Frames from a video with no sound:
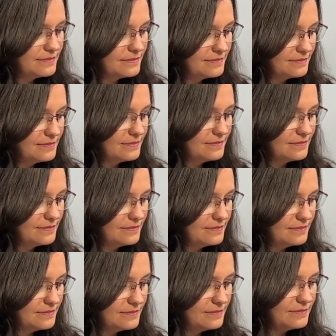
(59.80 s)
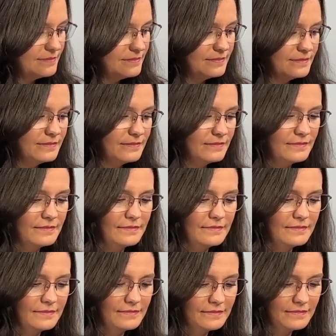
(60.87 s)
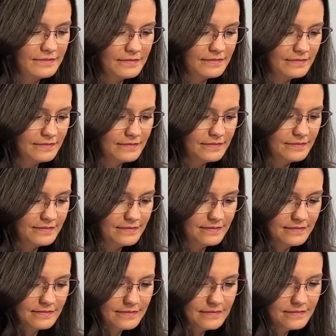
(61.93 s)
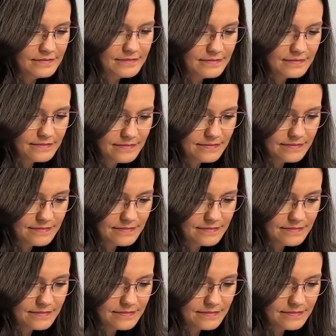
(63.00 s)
No words are spoken by the person on screen.